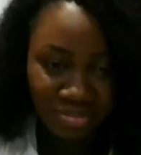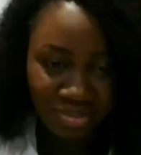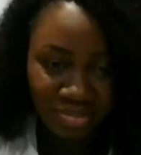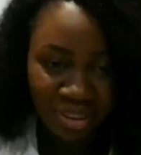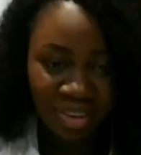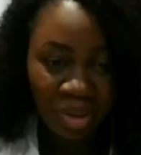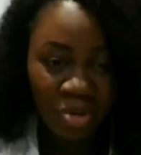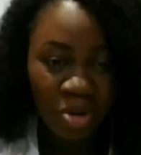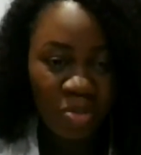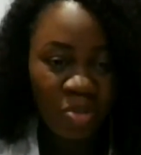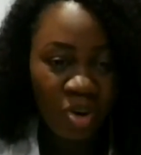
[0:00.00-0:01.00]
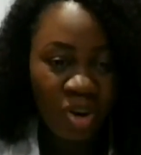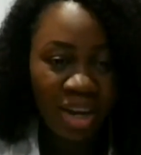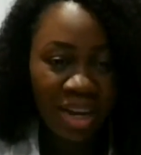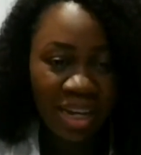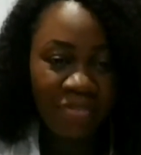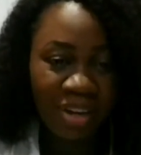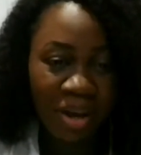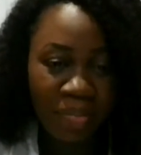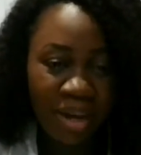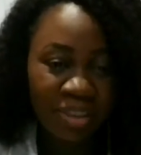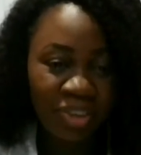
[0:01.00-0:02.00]
do some homework and give that
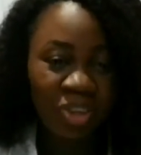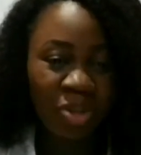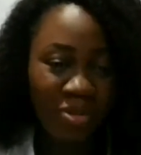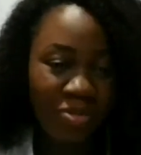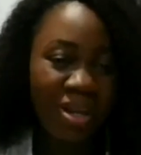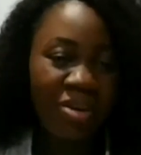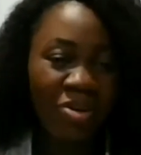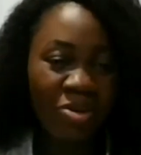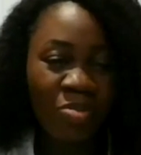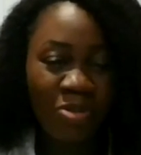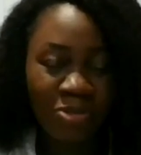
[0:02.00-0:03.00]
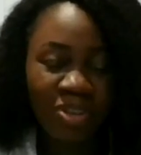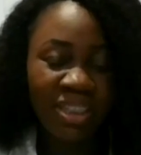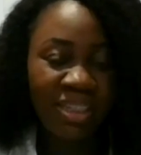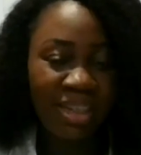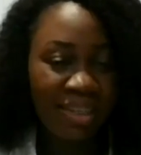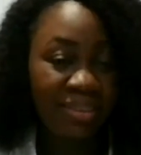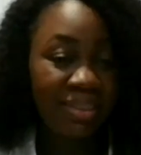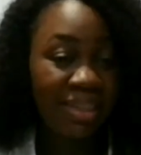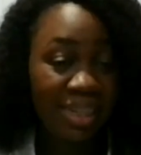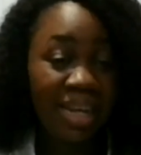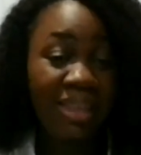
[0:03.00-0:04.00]
back to you before I could move to the next
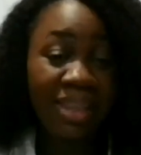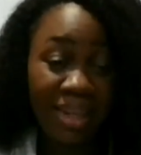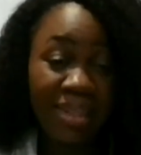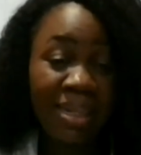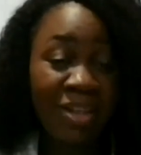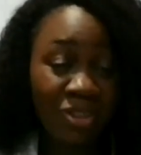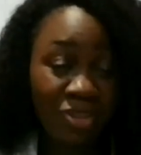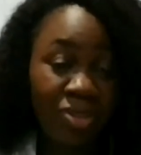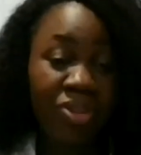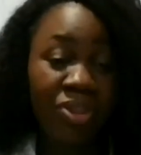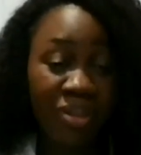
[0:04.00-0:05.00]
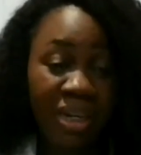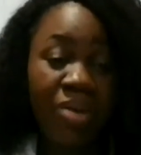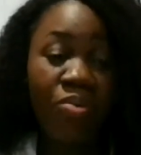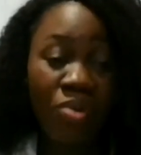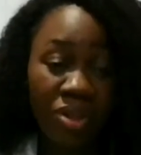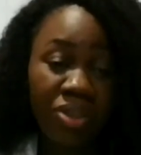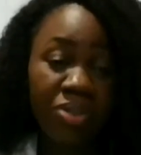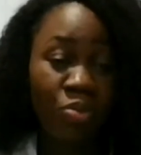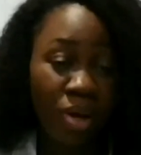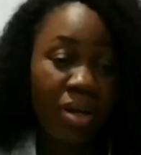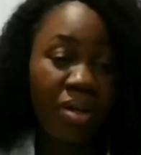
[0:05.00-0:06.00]
stage. I think that structure really works
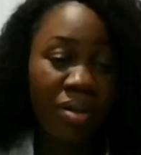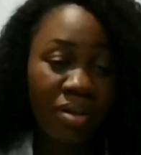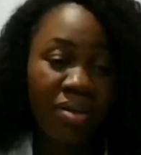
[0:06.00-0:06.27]
well.